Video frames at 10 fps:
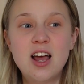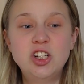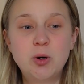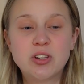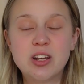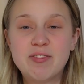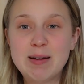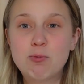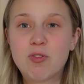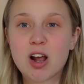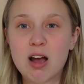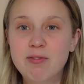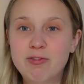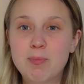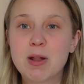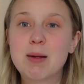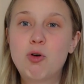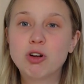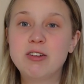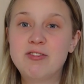she wanted to feed more for comfort, but the
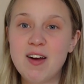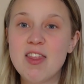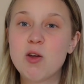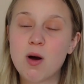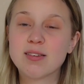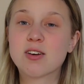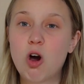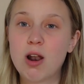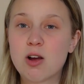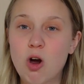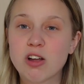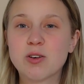more she fed, the worse her colic got.